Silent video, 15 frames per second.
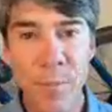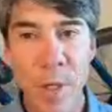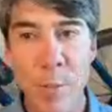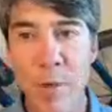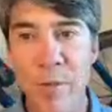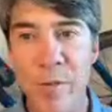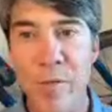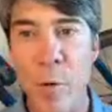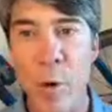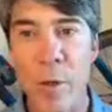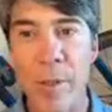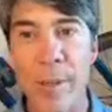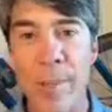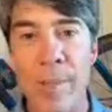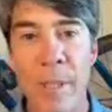moving
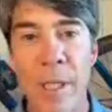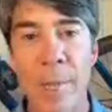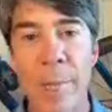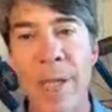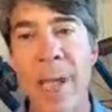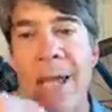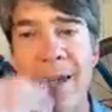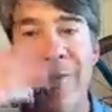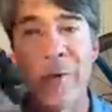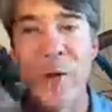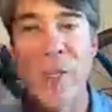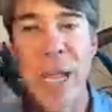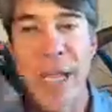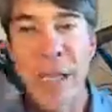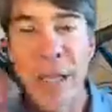forward. But like if you
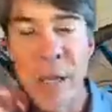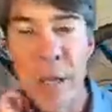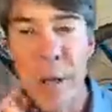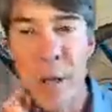take